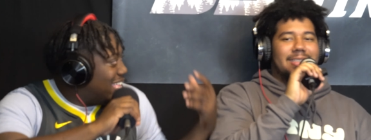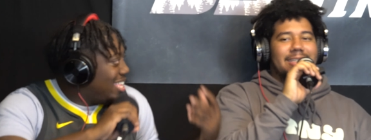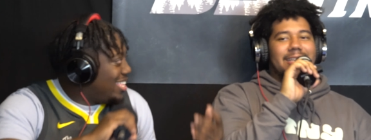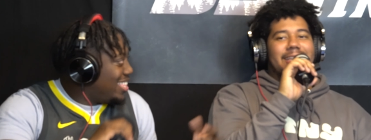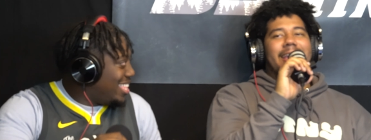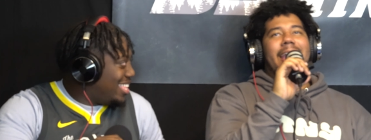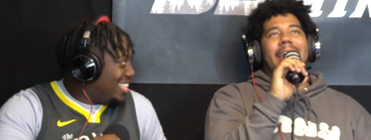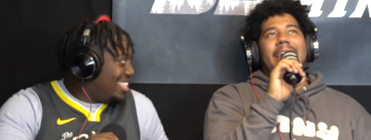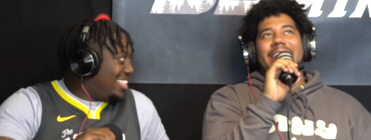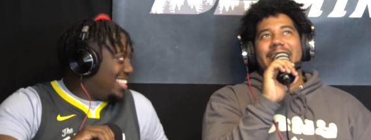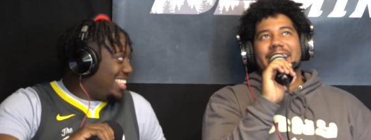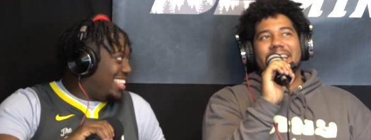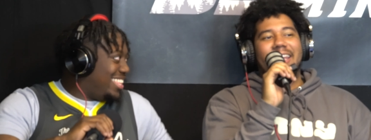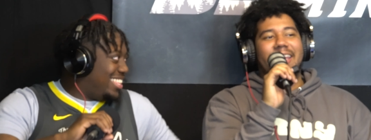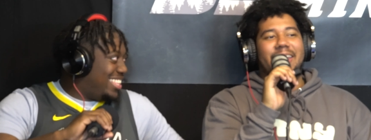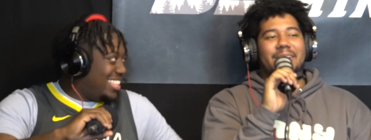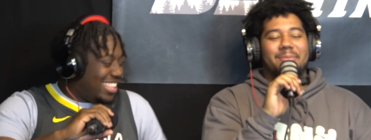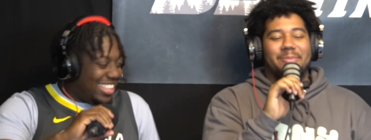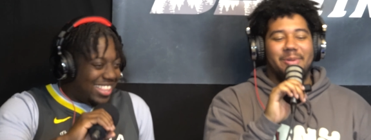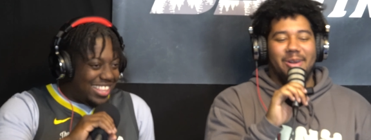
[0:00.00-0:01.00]
Speaker 1: Because of KD.
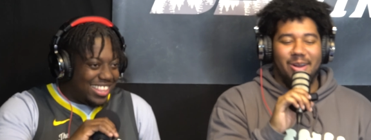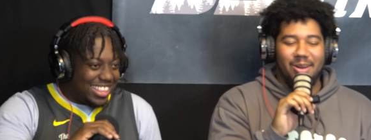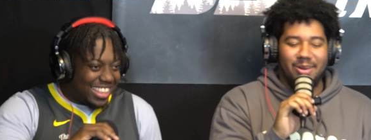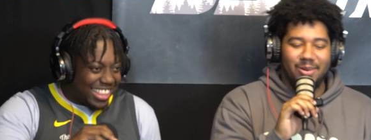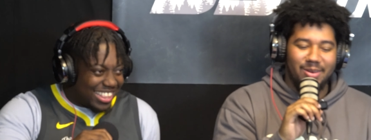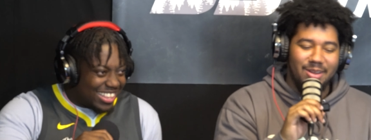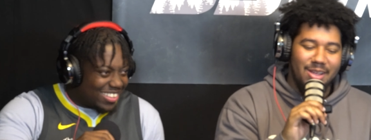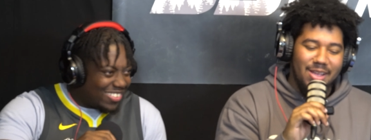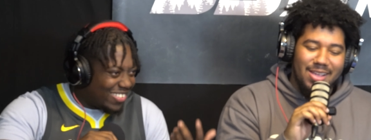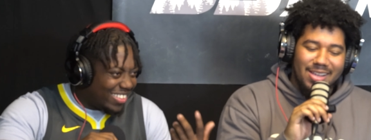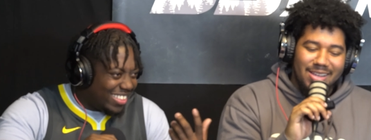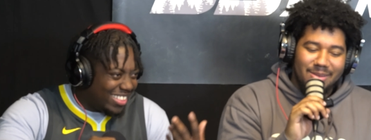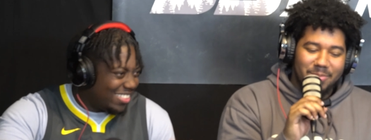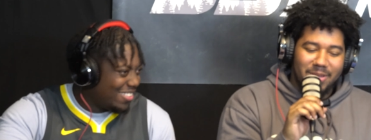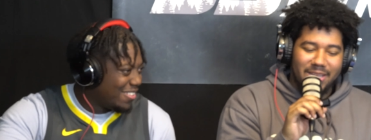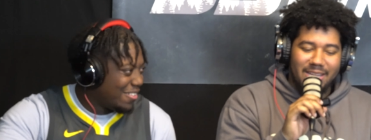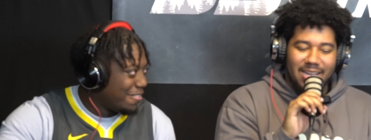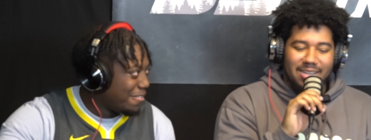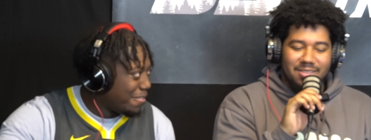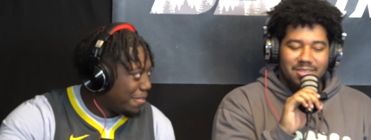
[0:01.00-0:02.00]
hey, bro. he
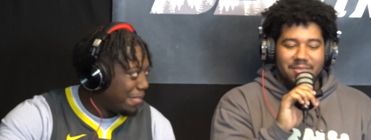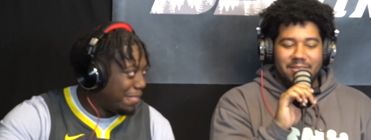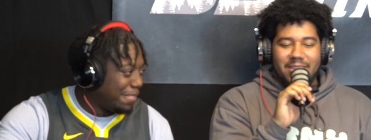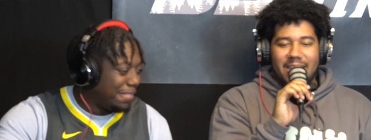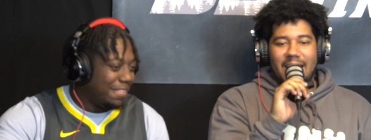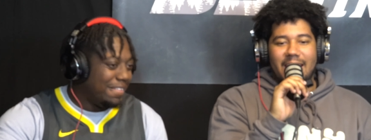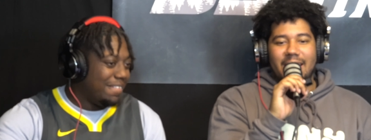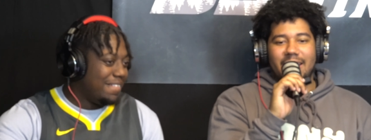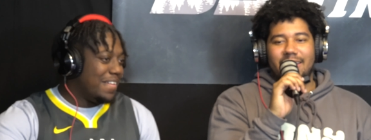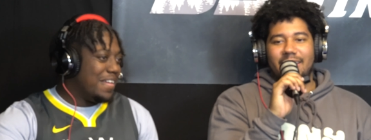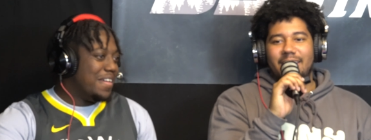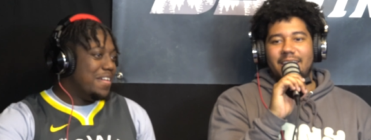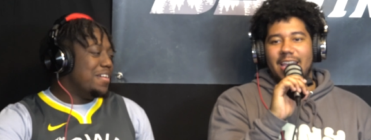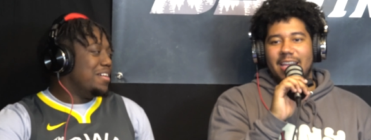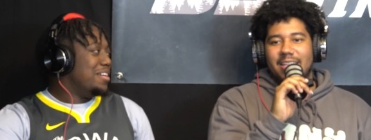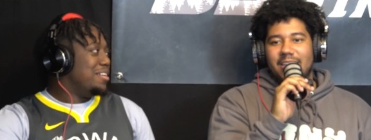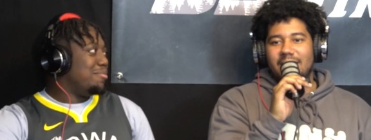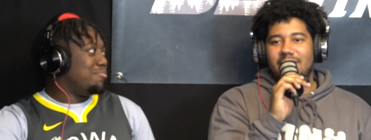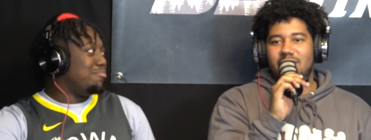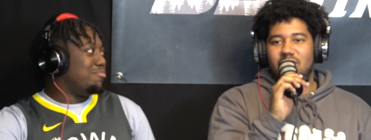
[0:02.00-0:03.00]
got that ring. KD. And
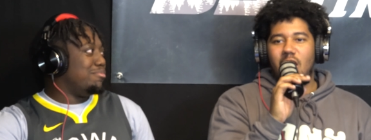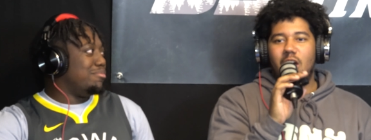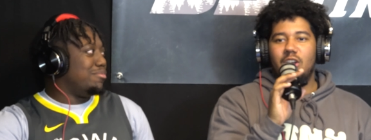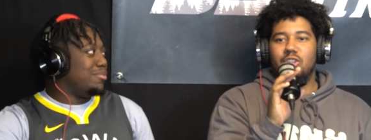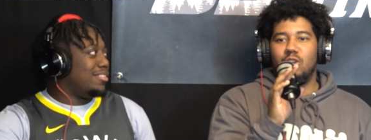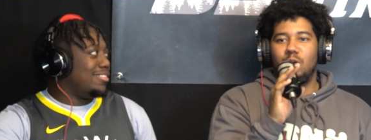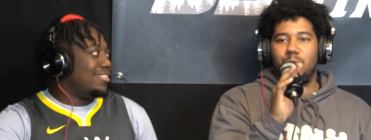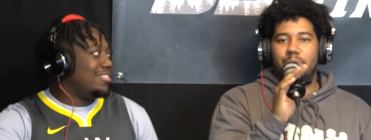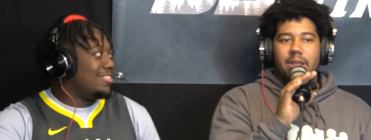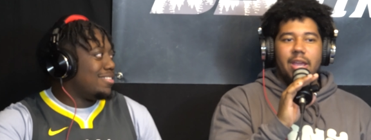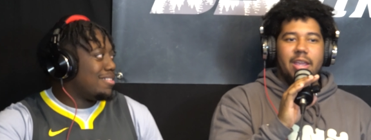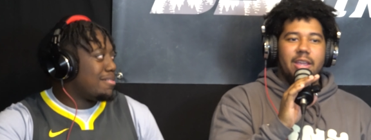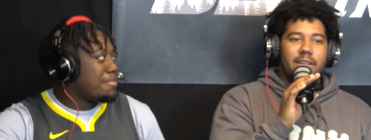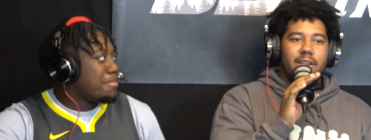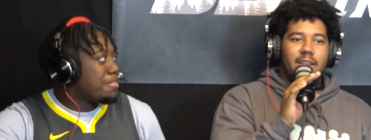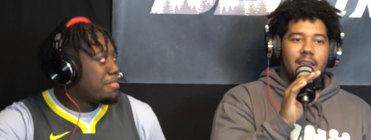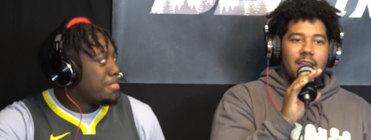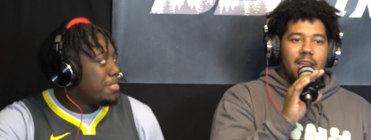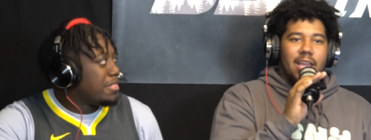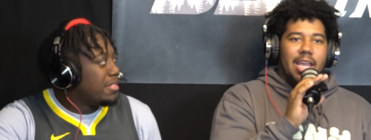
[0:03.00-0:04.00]
then he's also playing,
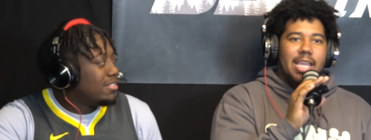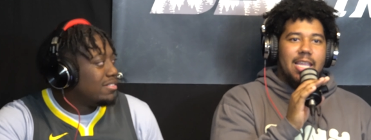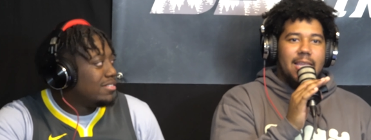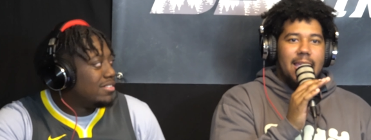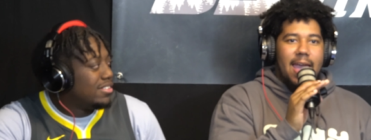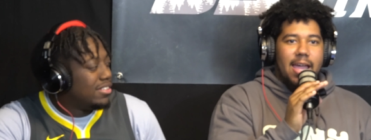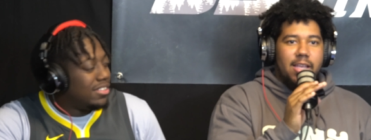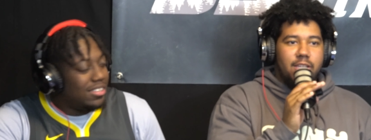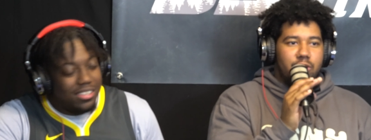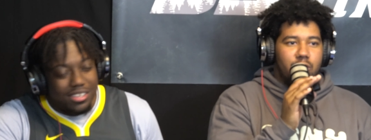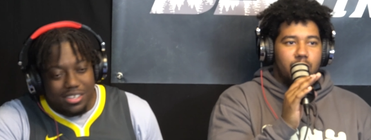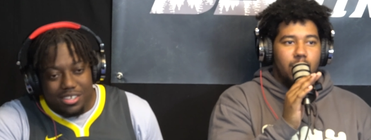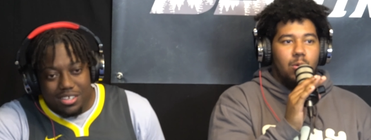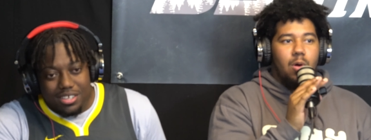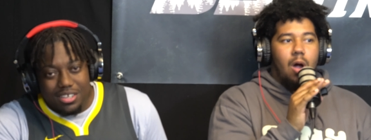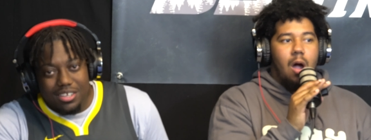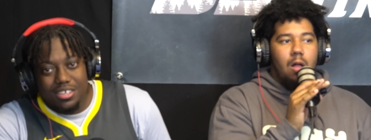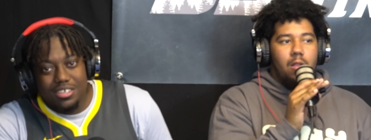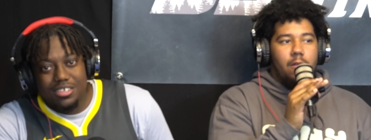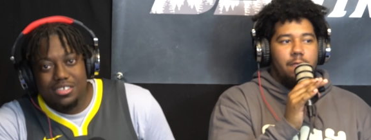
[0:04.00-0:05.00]
he has two
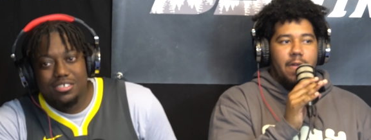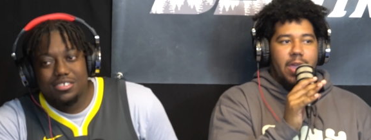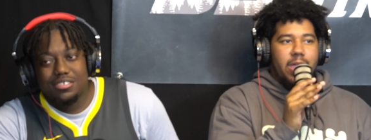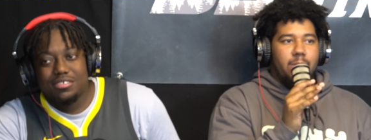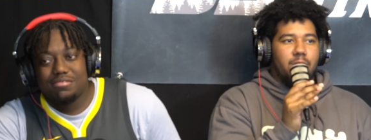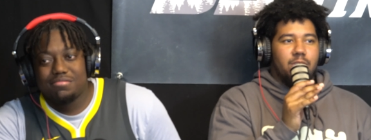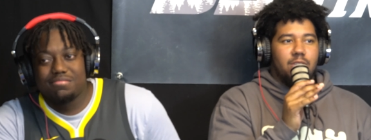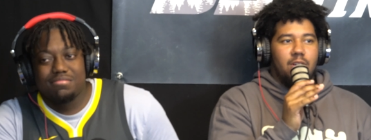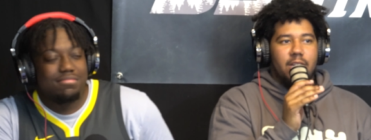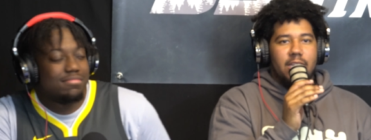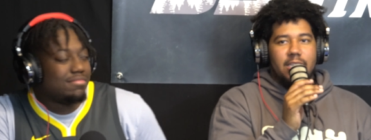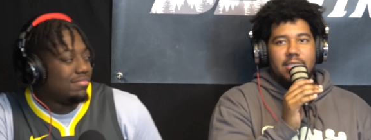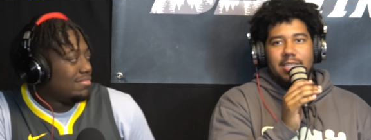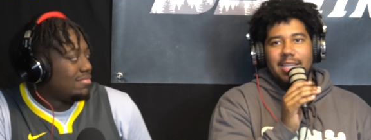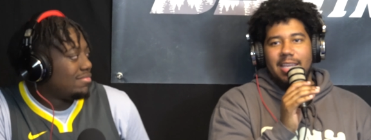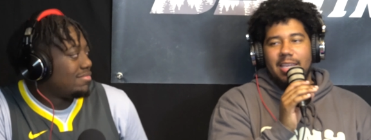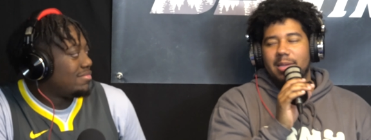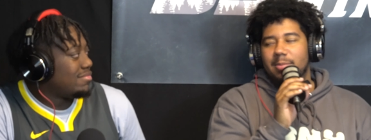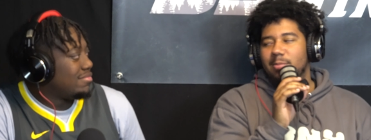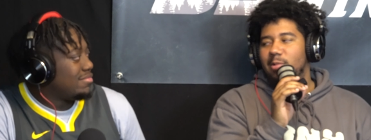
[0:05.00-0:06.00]
Hall of Famers on his
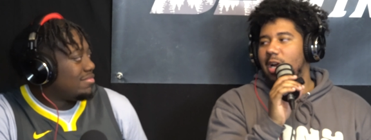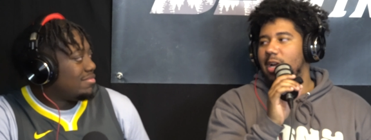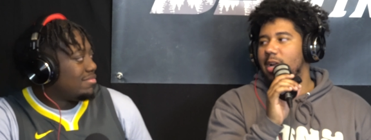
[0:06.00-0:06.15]
team right